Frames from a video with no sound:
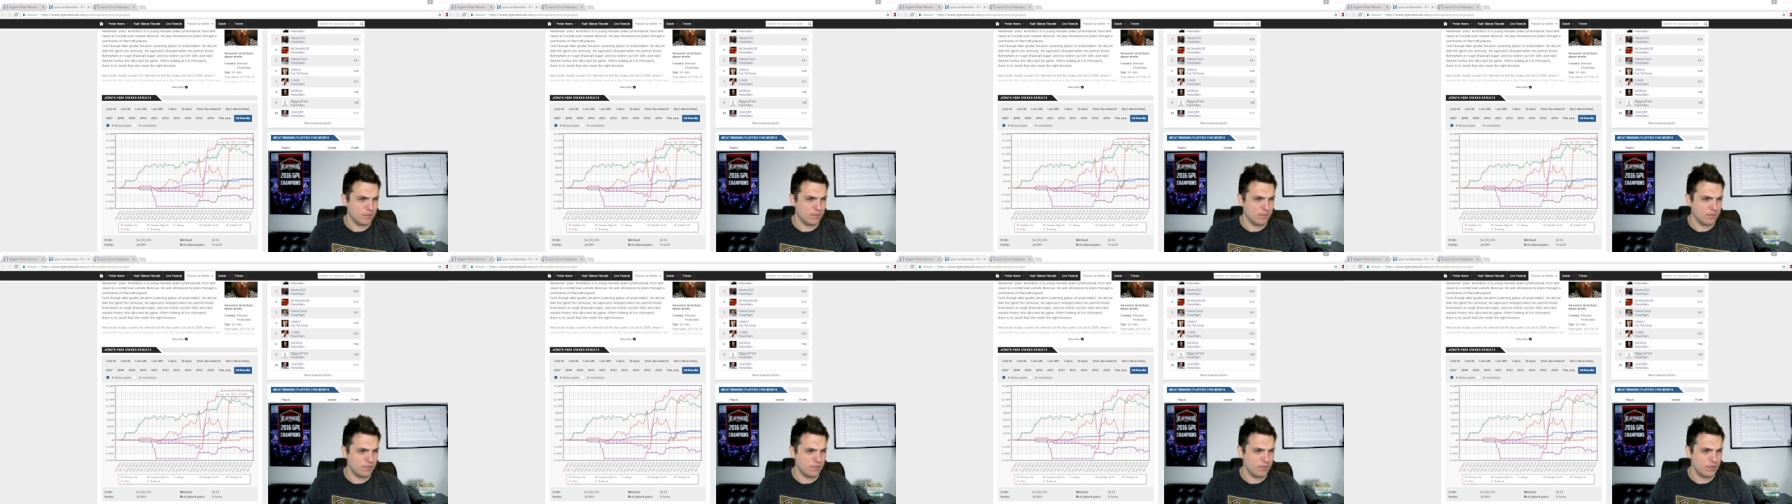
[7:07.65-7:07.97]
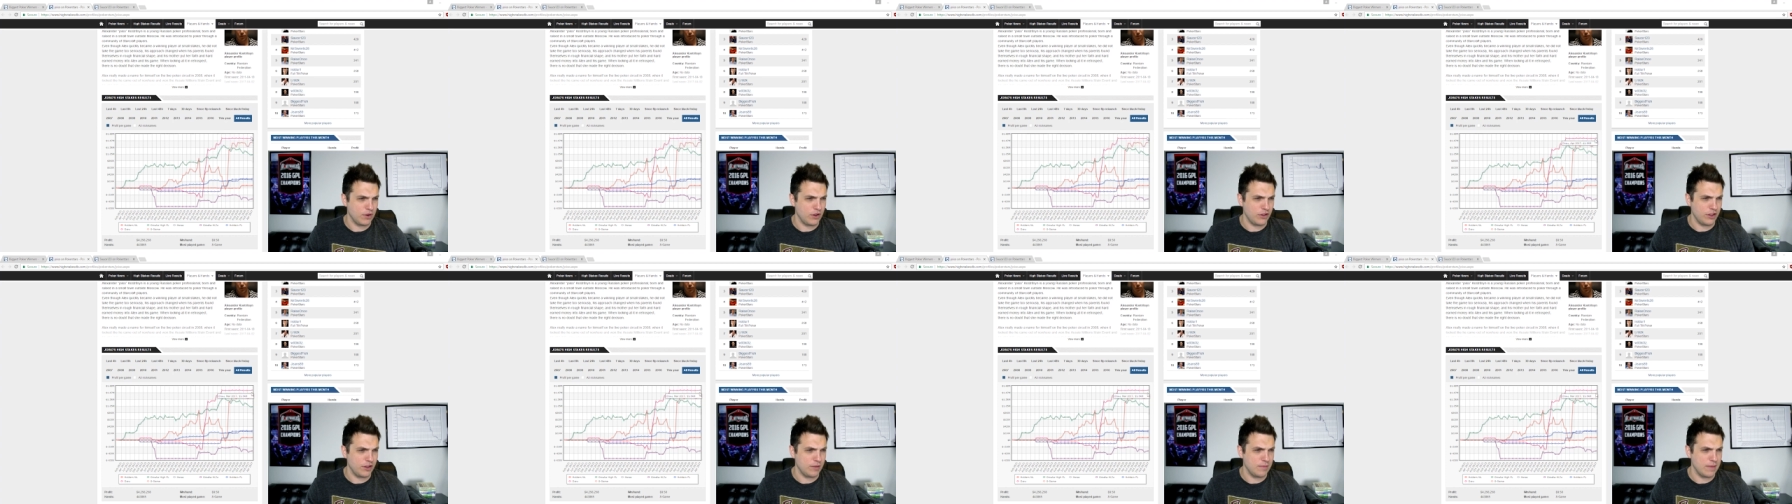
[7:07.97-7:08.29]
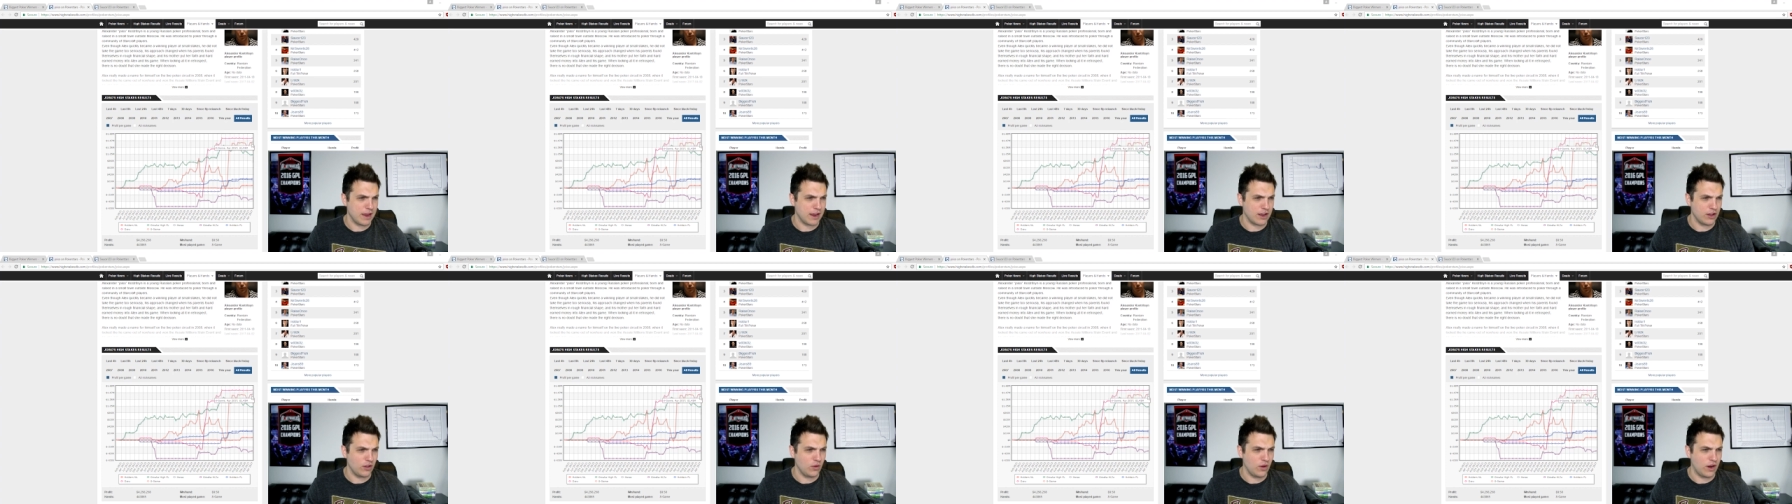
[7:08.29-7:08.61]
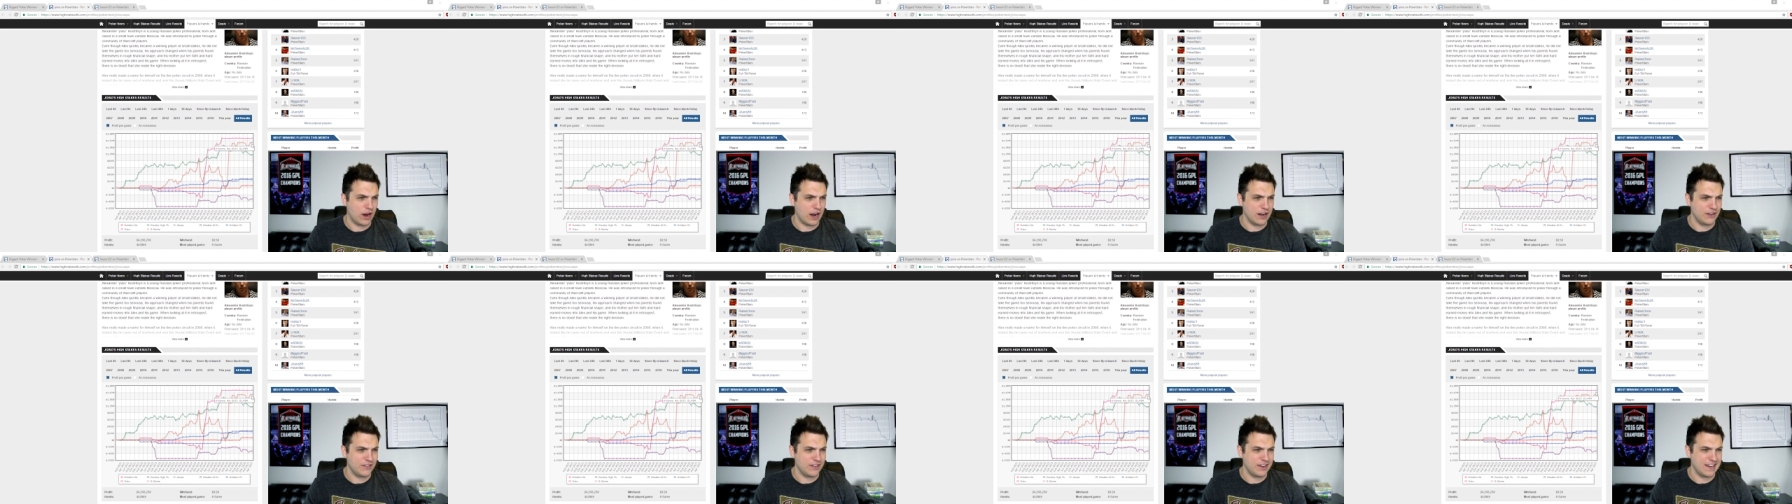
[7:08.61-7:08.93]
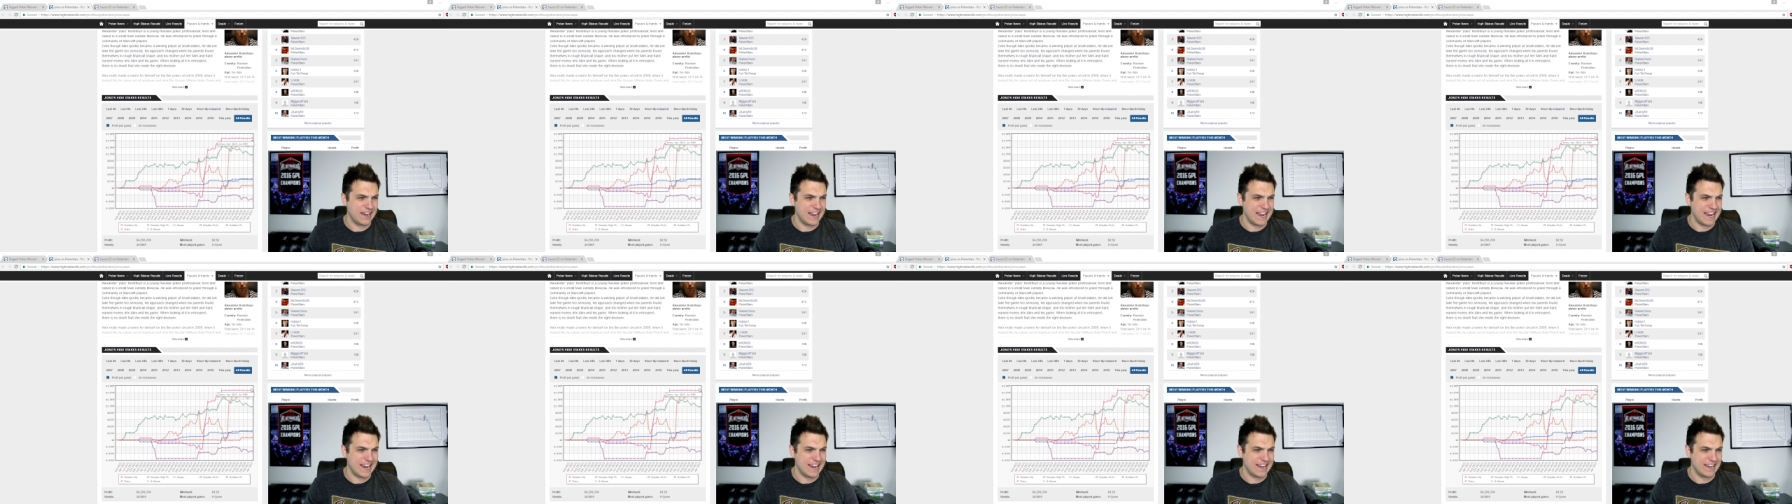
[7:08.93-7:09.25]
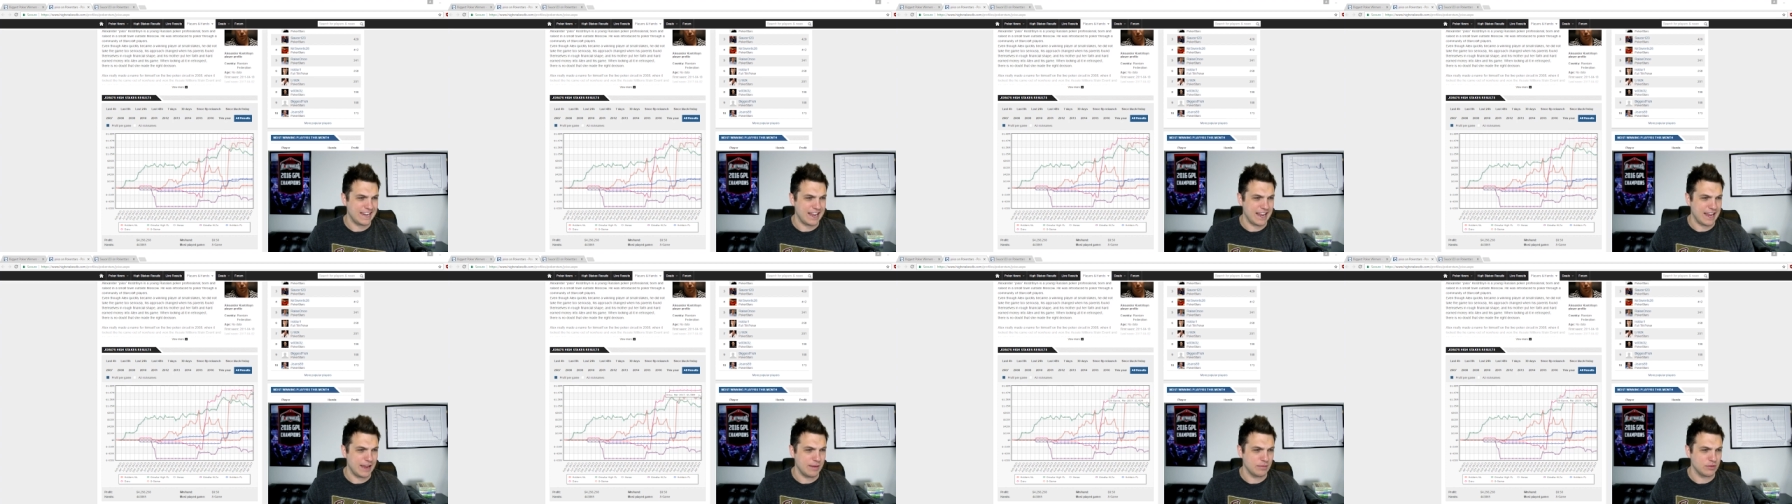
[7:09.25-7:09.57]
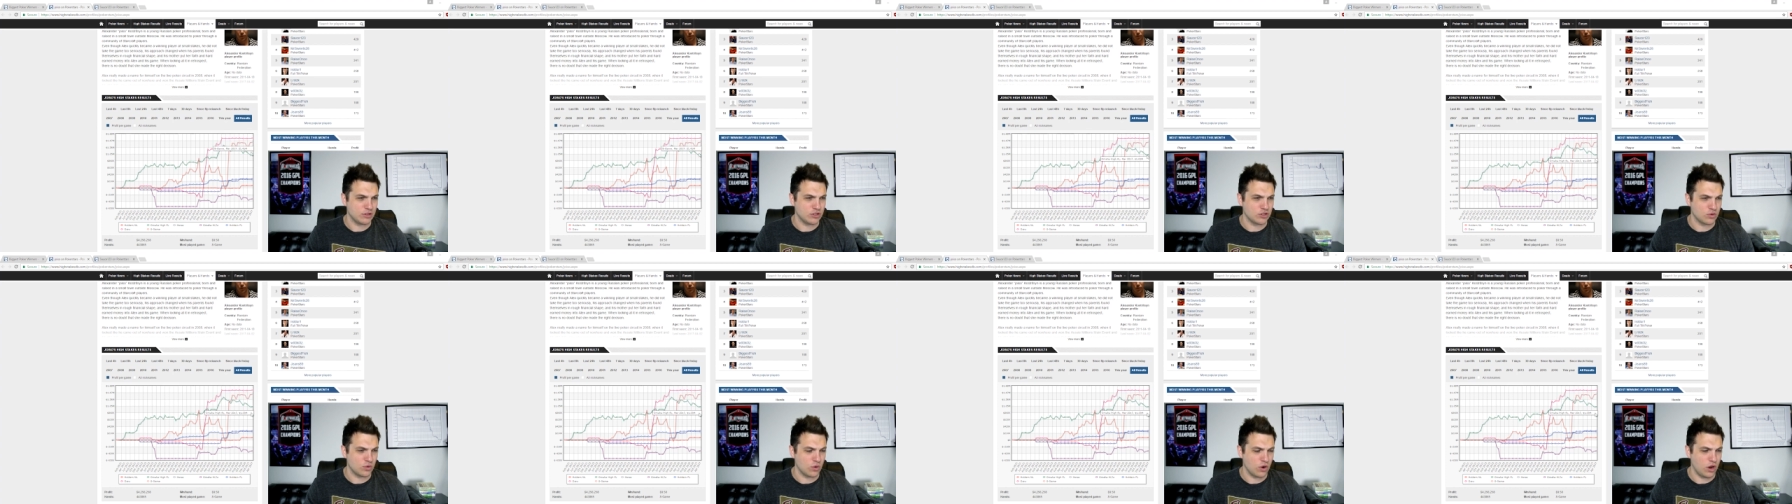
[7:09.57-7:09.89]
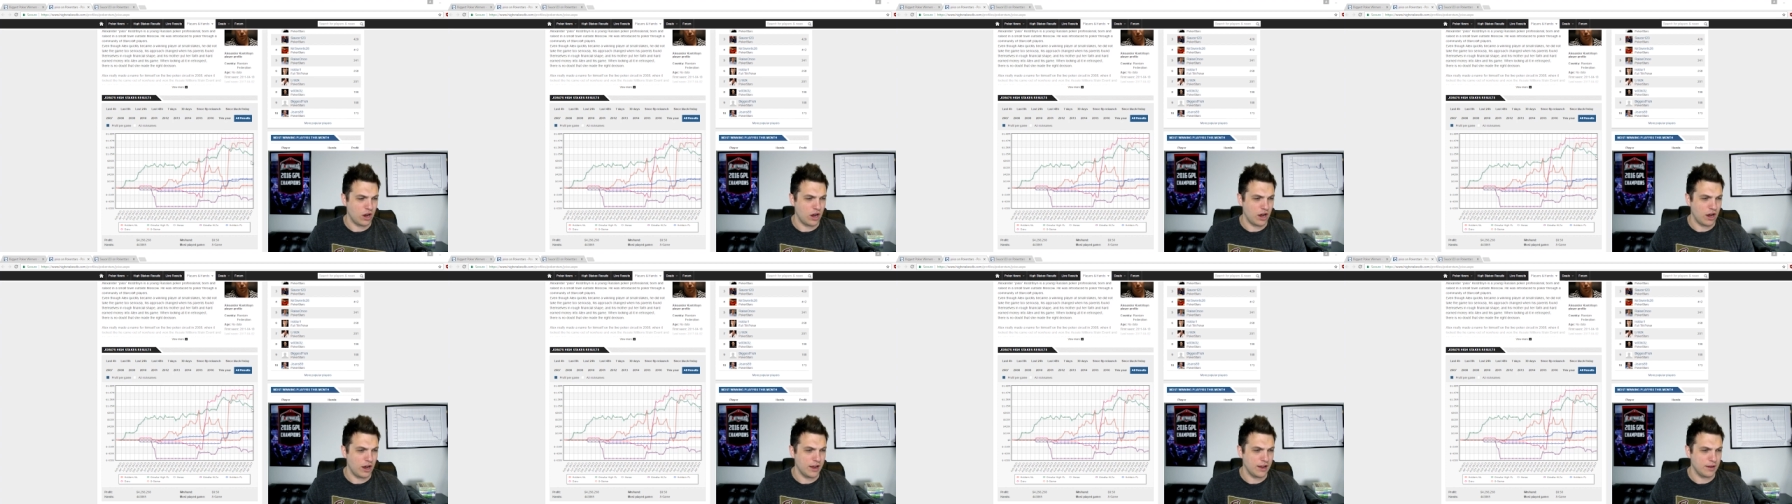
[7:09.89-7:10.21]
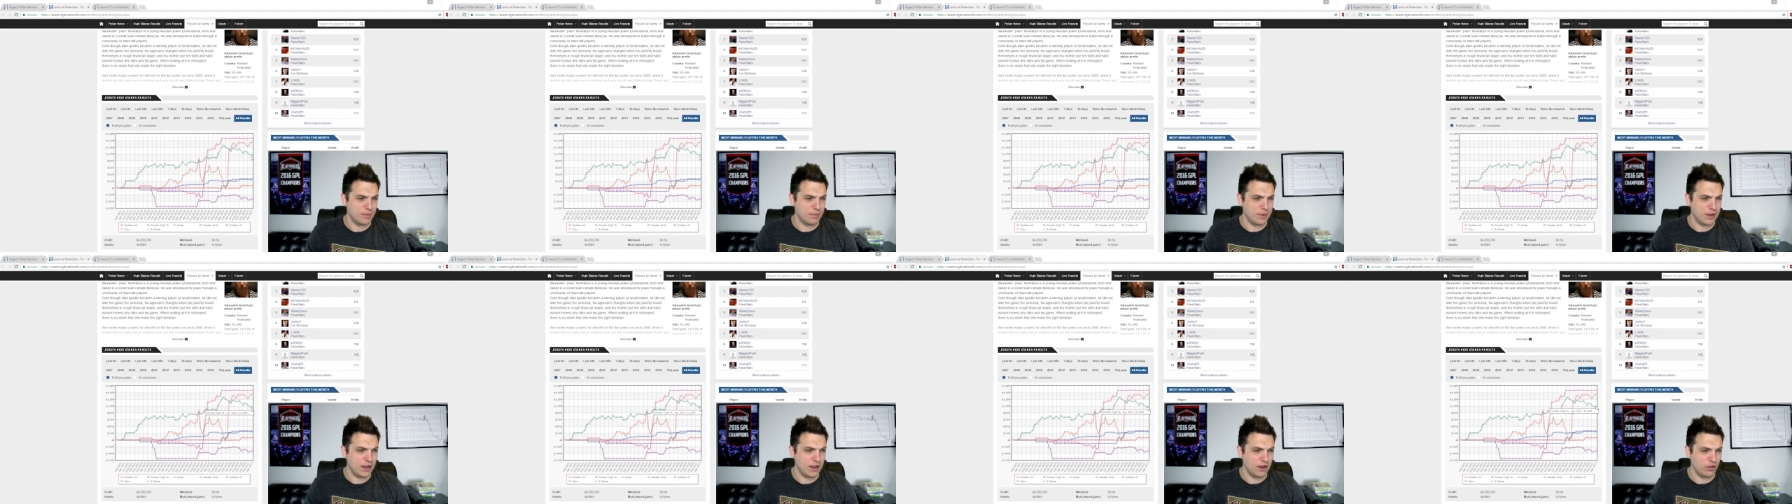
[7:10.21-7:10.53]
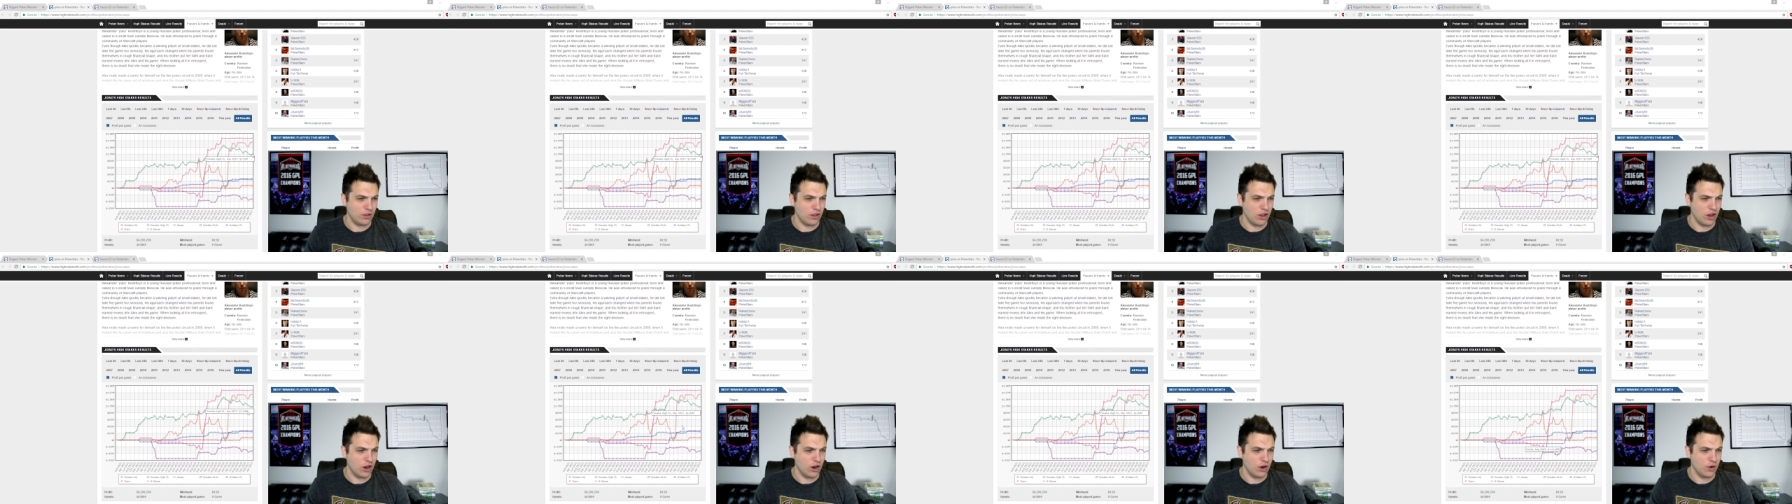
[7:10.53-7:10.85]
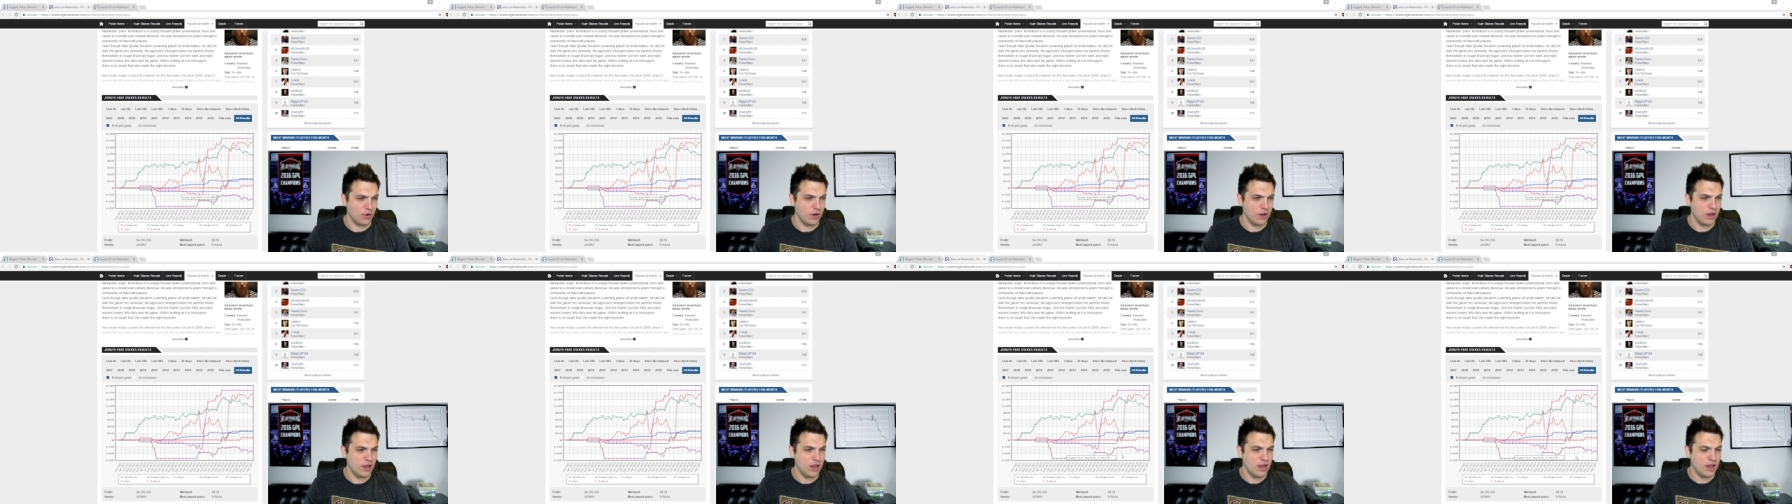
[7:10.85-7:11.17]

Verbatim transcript: really make a lot of it in 8 game and draw and PLO